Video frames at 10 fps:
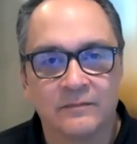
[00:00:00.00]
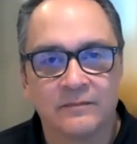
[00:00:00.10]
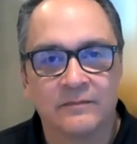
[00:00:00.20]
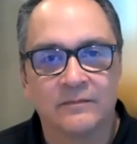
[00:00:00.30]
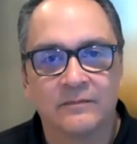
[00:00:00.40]

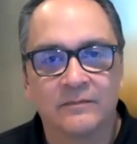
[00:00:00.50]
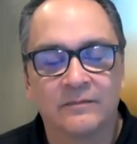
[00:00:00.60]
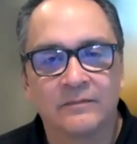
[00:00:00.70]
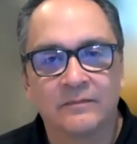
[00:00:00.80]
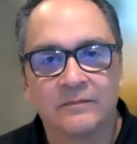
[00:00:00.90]

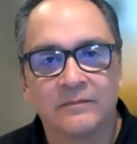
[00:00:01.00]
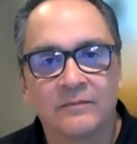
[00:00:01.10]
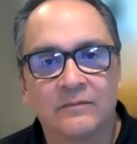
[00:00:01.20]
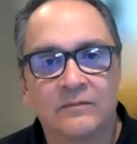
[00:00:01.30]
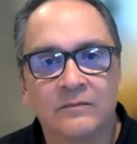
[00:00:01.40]

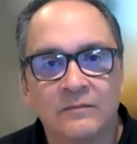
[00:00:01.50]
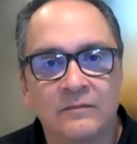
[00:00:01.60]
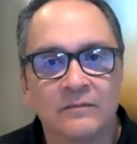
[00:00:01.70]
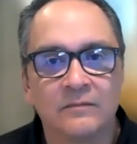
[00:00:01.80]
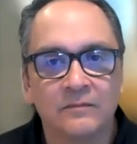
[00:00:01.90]

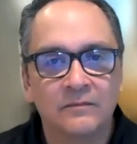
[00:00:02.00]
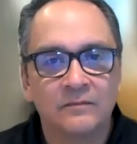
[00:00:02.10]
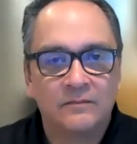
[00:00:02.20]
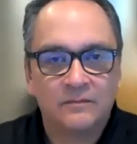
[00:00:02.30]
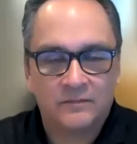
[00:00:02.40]

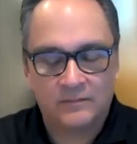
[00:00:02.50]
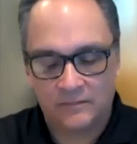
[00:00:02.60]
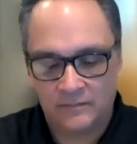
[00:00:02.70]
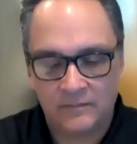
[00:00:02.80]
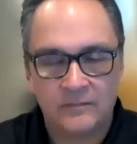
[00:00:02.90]

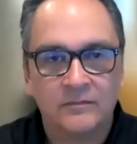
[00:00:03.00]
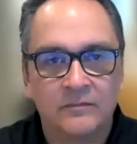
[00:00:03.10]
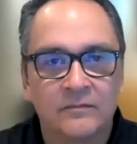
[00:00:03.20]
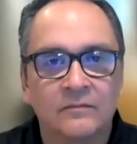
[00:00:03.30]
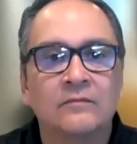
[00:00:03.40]

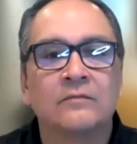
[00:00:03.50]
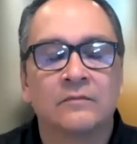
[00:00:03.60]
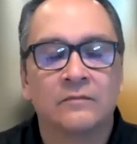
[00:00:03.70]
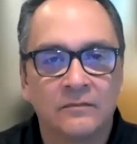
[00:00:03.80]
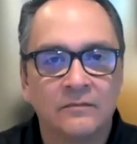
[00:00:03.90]

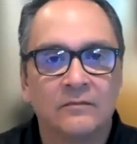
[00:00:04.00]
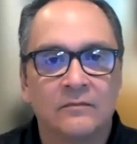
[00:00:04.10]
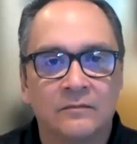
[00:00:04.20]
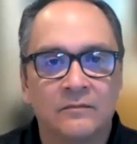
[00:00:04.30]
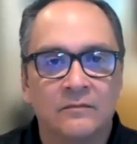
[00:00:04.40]

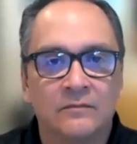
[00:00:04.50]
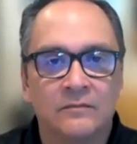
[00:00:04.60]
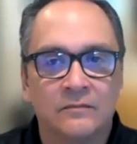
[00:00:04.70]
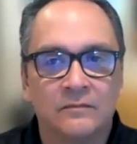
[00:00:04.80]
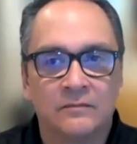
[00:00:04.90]

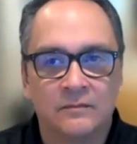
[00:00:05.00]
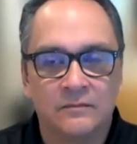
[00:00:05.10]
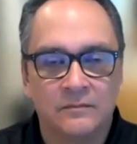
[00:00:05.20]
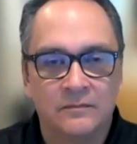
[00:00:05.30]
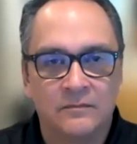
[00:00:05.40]

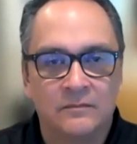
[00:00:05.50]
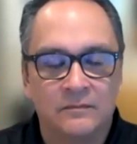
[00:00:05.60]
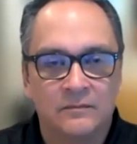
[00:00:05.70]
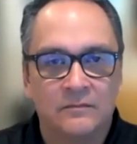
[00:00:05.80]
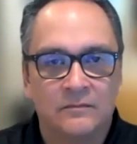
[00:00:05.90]

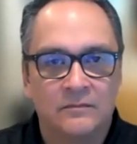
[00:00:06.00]
(not speaking)